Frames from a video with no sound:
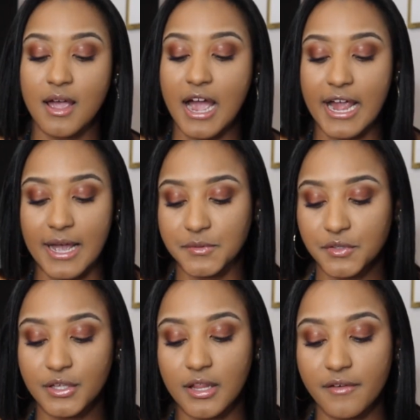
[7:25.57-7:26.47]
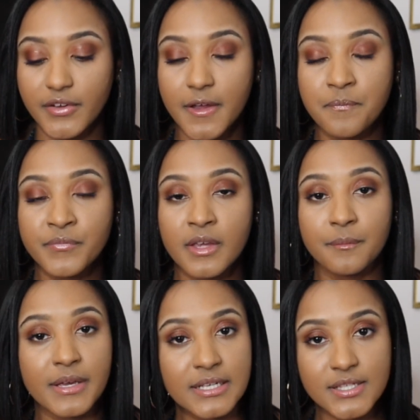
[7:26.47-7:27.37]
I absolutely love it.
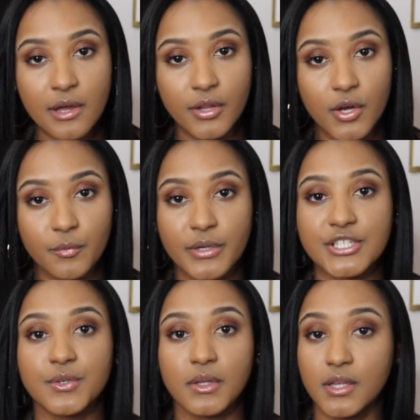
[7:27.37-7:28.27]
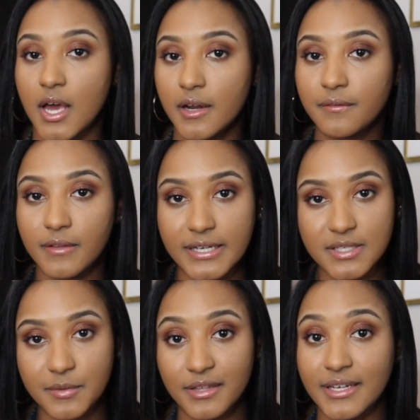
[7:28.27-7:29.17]
Being solo brings you a lot of
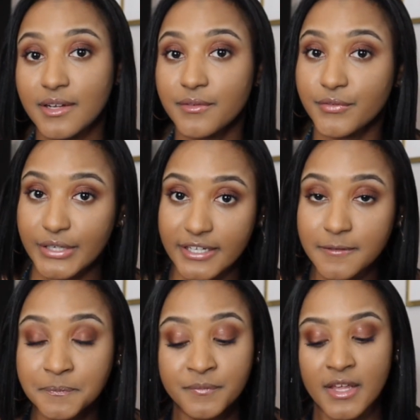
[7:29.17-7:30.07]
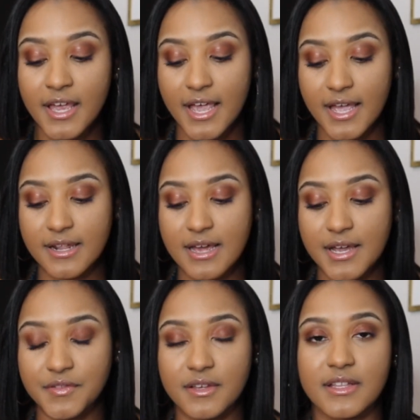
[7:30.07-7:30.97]
flexibility and freedom, and
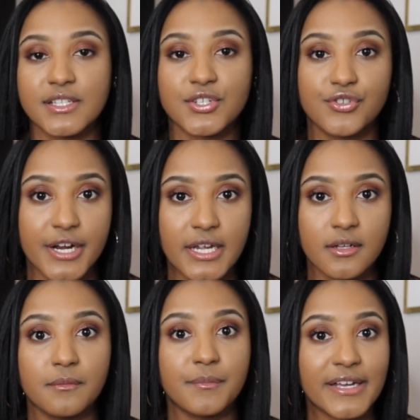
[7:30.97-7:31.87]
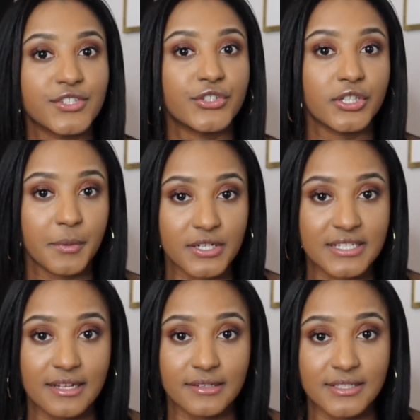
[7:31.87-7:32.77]
I think that's great based on your
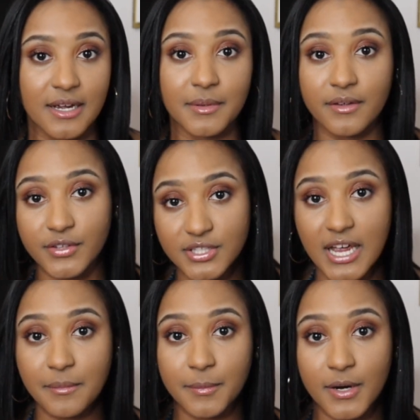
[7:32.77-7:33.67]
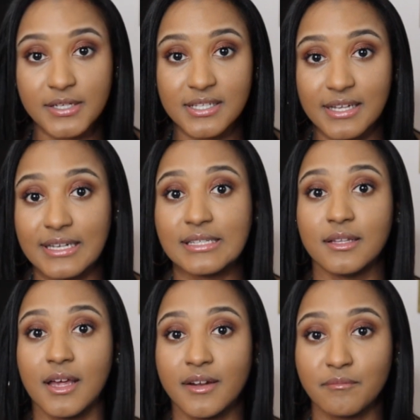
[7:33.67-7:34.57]
personality type. If you're the type of person that needs a
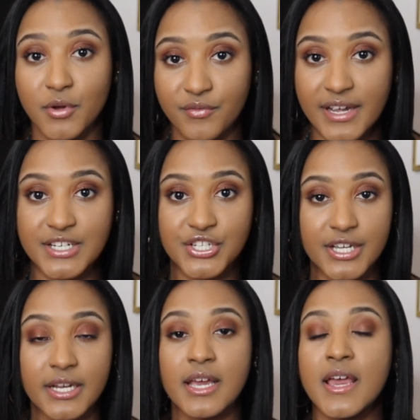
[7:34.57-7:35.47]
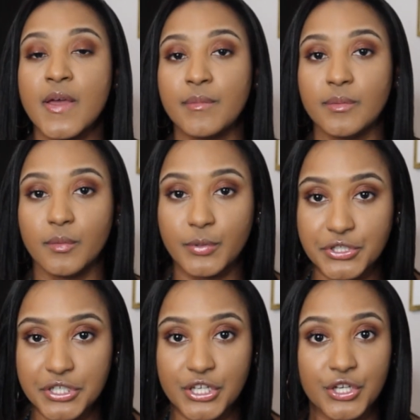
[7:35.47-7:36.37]
lot of motivation, people
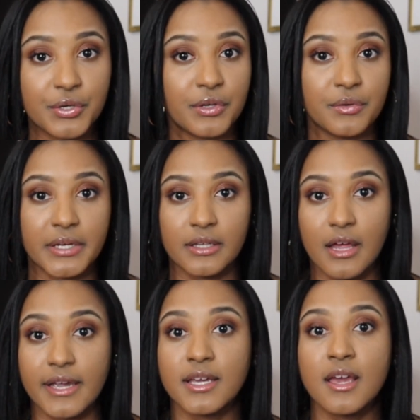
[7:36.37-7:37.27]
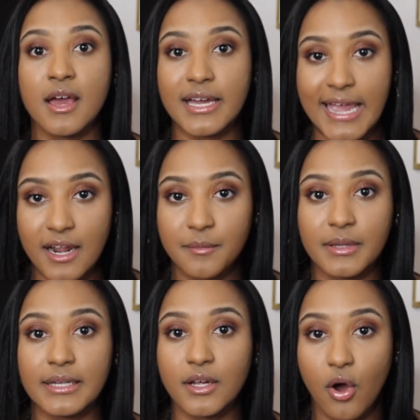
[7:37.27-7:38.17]
pushing you, you need like
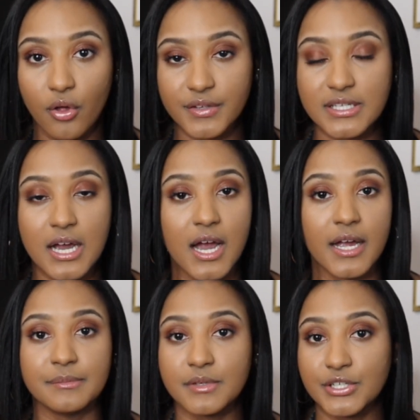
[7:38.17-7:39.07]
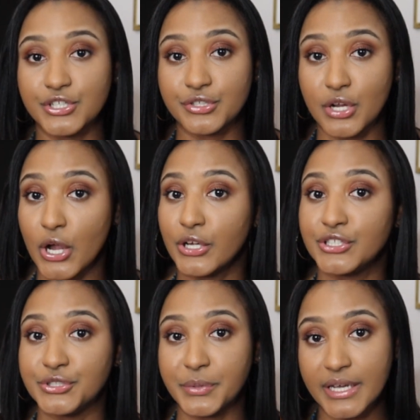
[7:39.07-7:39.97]
accountability all the time because you're not going
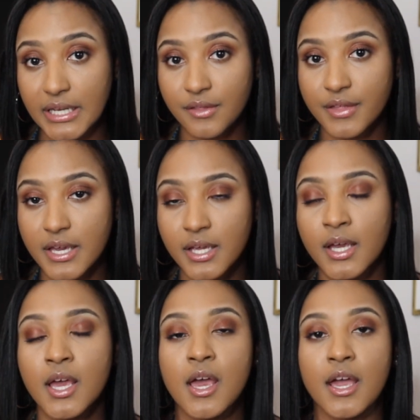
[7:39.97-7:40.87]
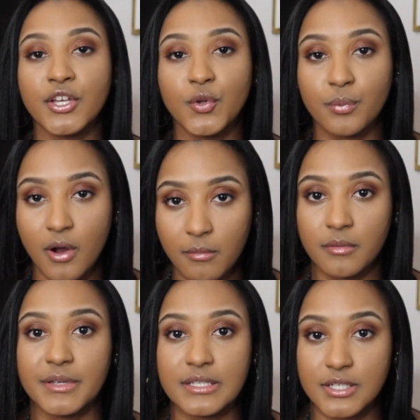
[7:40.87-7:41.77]
to do anything, you
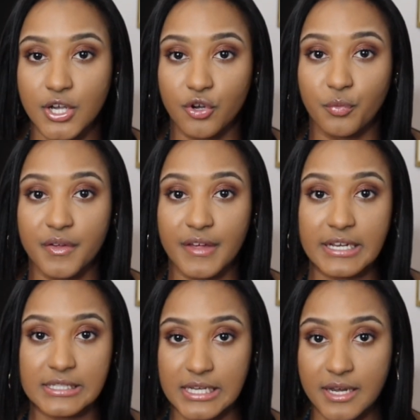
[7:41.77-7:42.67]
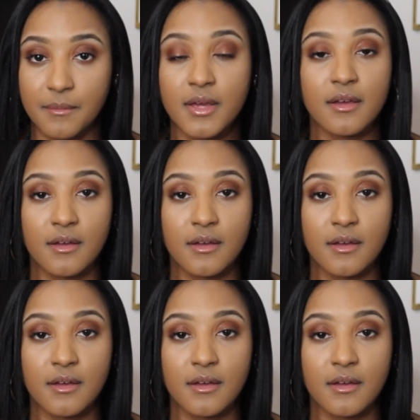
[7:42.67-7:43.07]
probably need to go with a team.